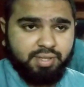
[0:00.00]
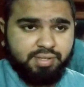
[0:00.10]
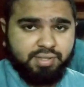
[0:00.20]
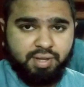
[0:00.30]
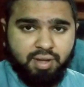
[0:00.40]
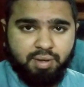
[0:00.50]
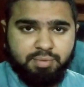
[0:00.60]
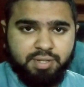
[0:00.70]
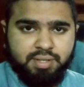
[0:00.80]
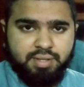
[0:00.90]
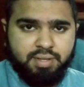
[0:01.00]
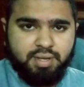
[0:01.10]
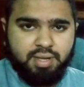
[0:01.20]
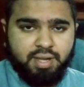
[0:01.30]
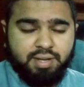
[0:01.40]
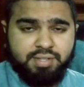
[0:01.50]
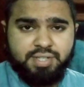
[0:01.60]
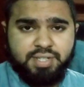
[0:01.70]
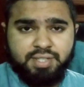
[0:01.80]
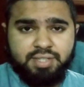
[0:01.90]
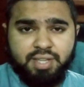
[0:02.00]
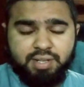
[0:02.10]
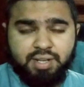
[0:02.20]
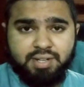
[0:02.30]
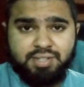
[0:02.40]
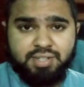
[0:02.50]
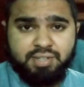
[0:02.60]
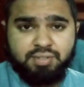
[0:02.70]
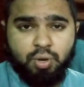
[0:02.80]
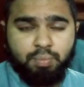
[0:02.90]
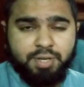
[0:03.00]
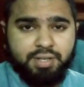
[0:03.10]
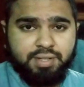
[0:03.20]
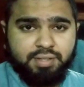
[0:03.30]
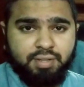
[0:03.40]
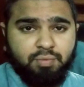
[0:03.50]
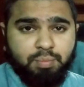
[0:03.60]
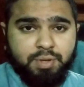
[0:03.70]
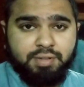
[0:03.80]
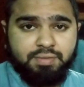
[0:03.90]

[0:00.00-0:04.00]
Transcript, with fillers: things come and she think that she is dominating the women